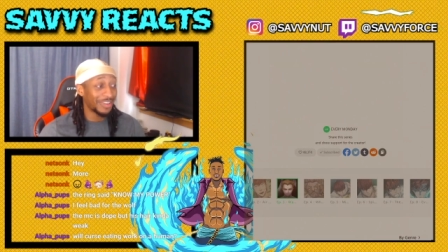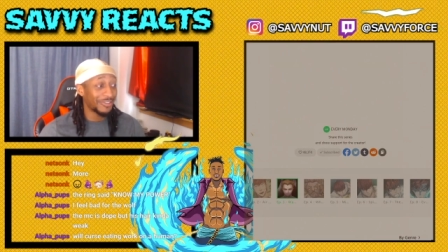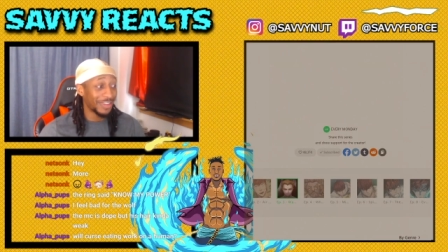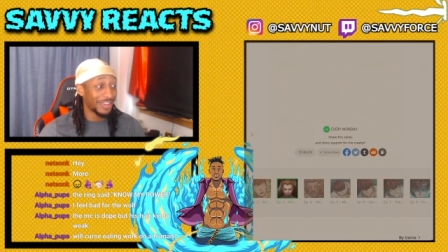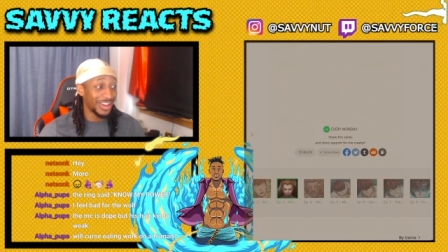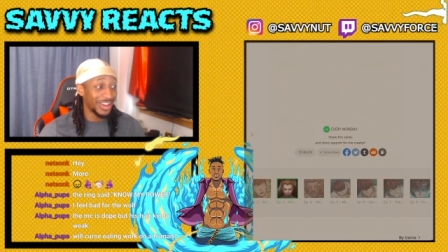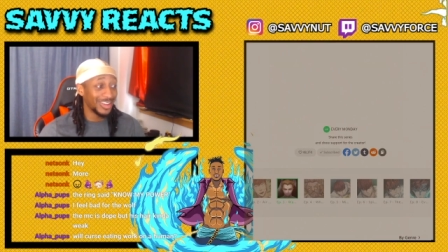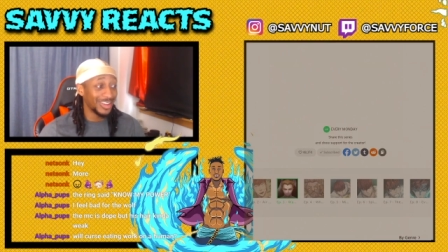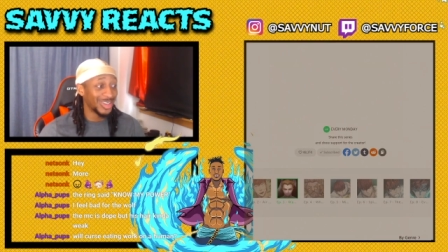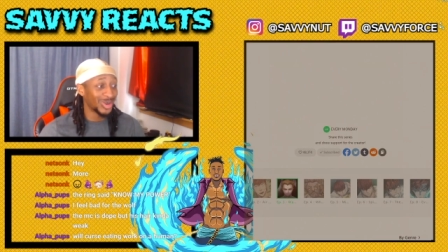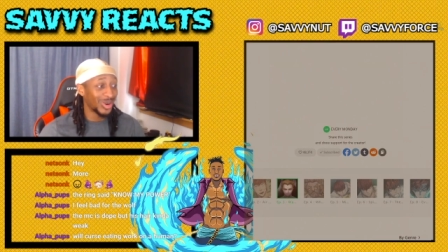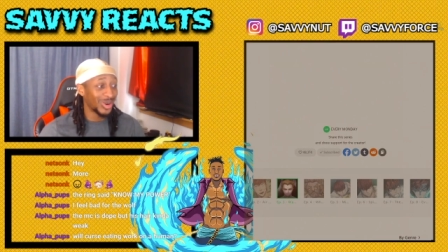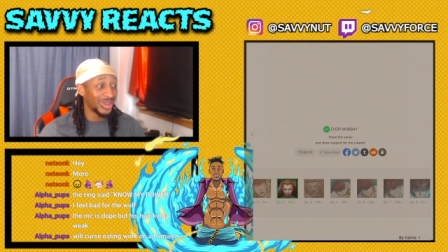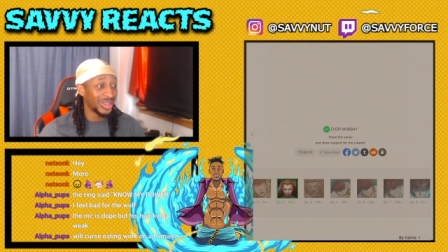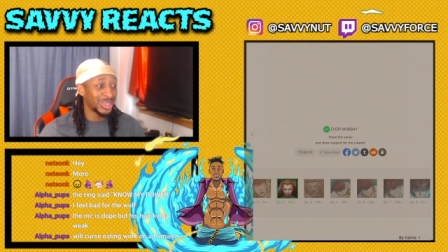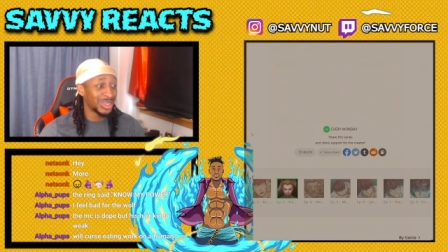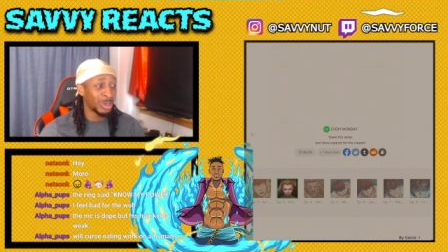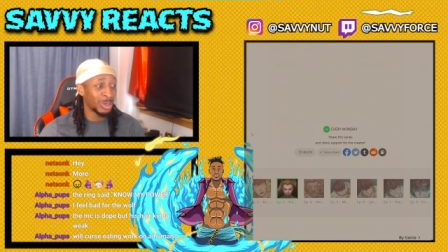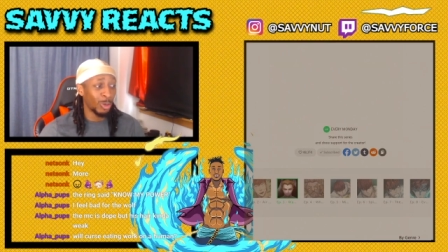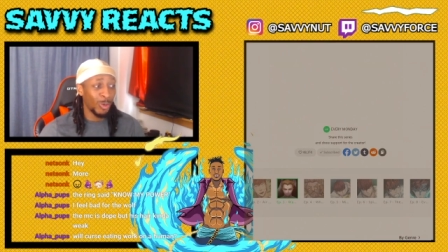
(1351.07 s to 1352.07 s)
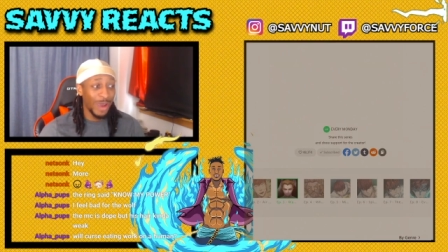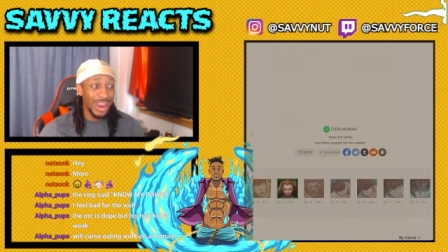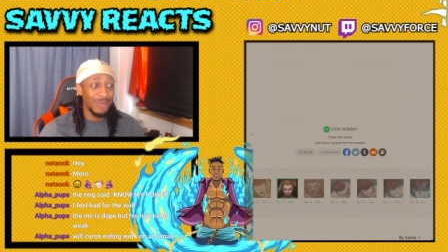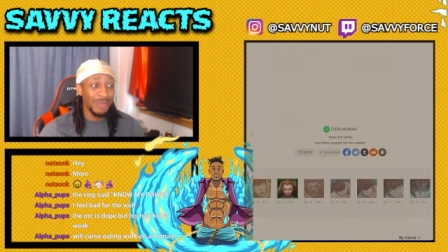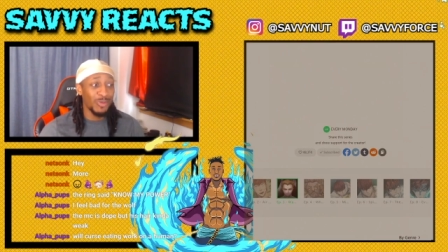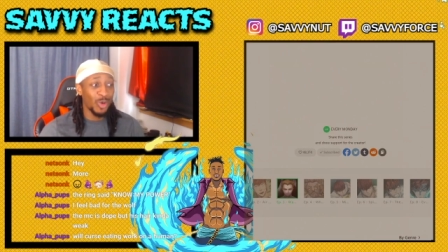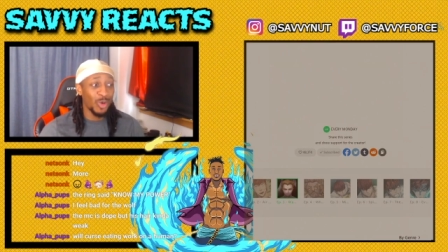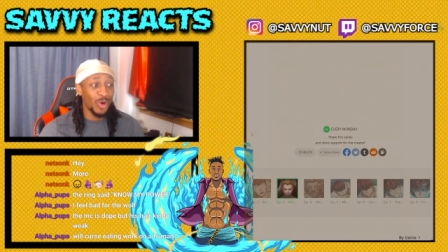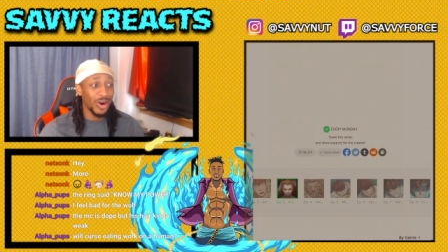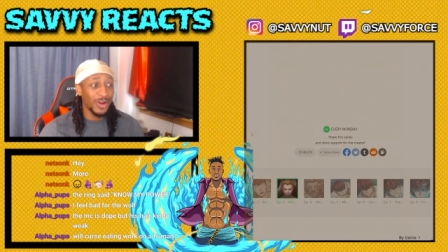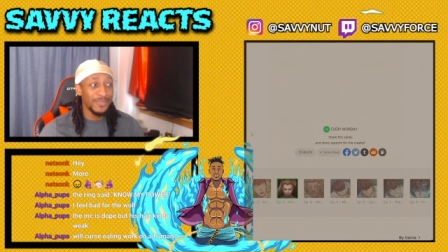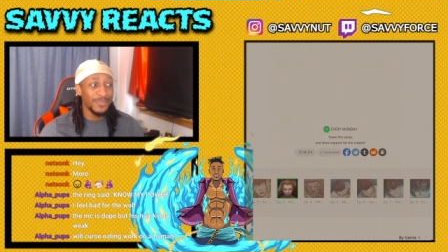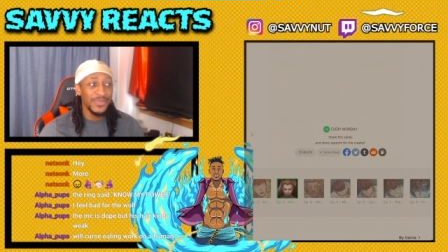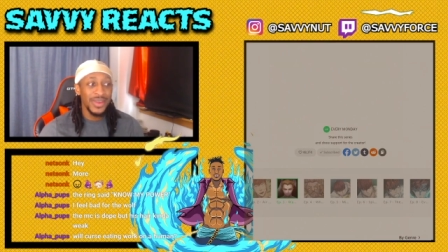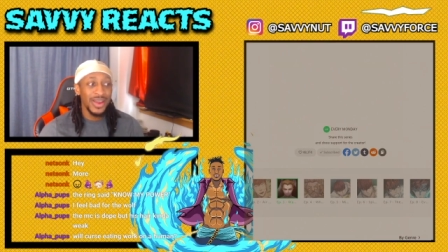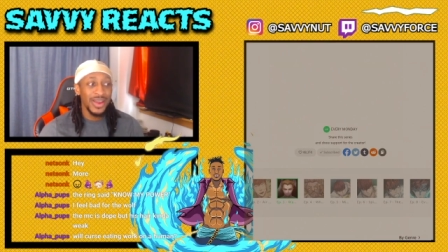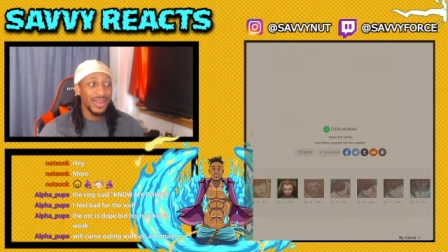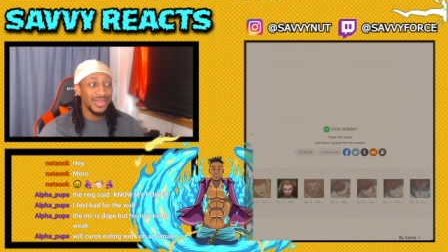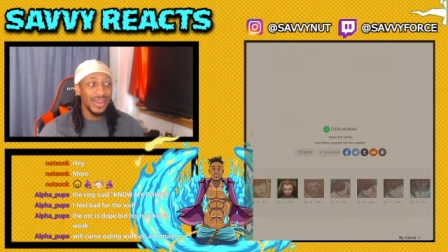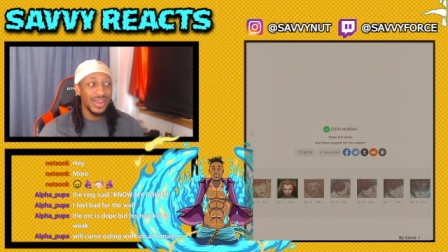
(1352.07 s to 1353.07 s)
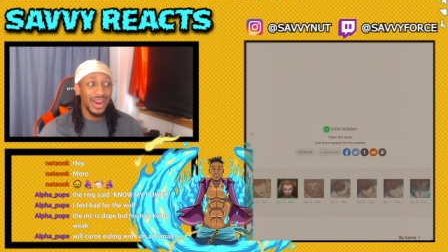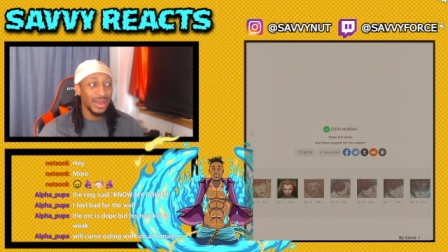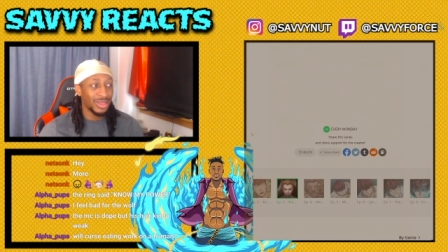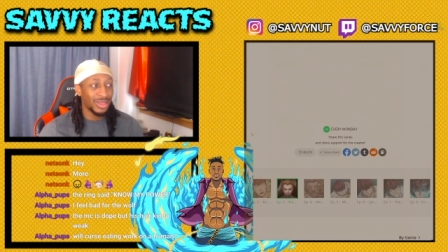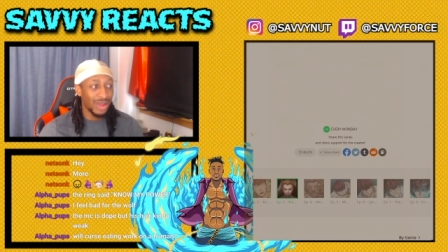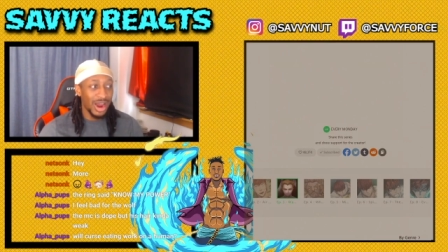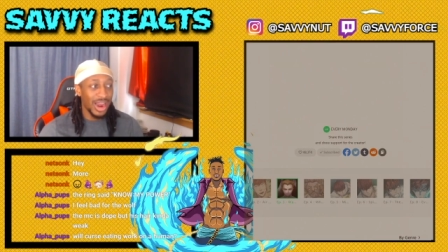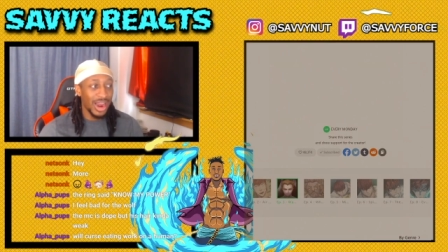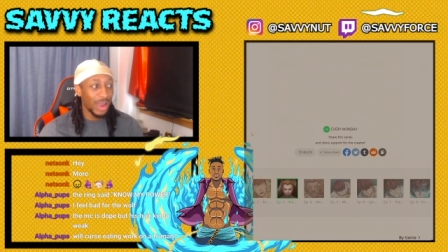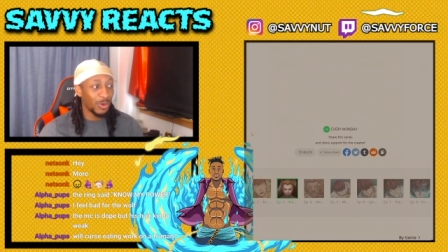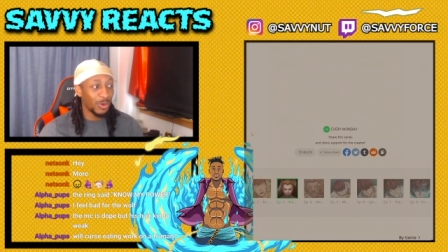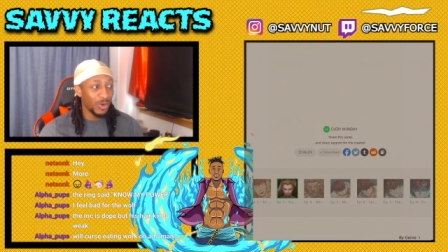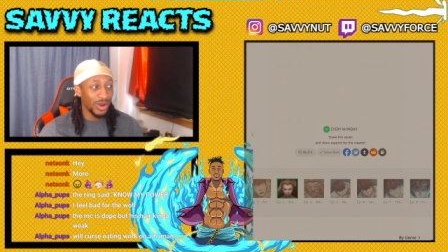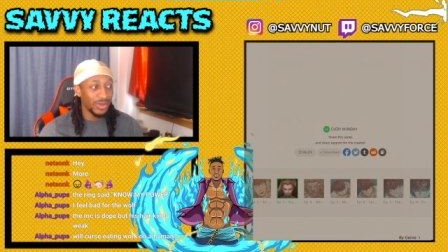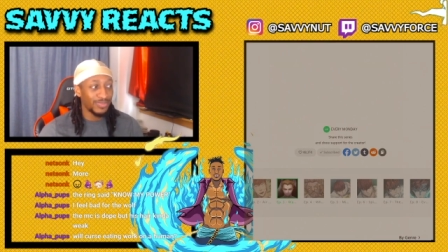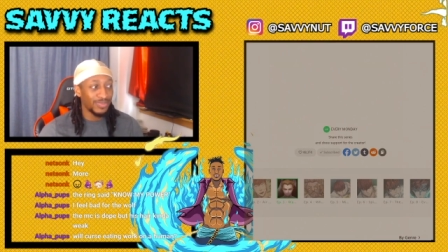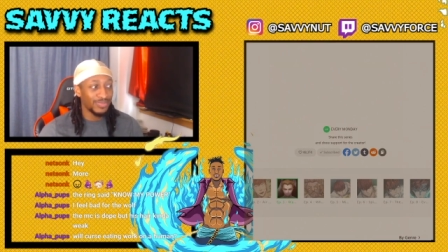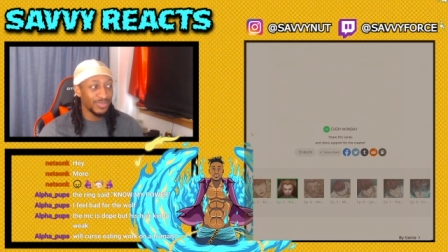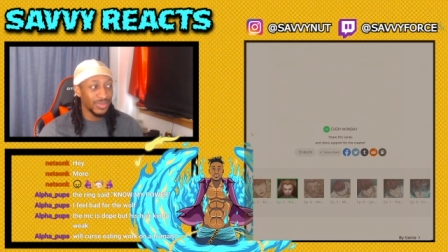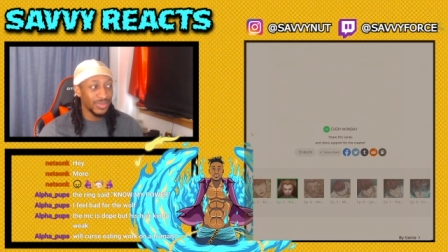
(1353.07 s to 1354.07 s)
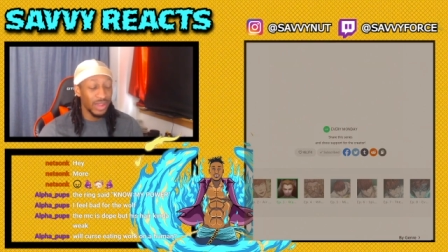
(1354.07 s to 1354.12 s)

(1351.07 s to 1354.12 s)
really enjoying this way more than I thought I would.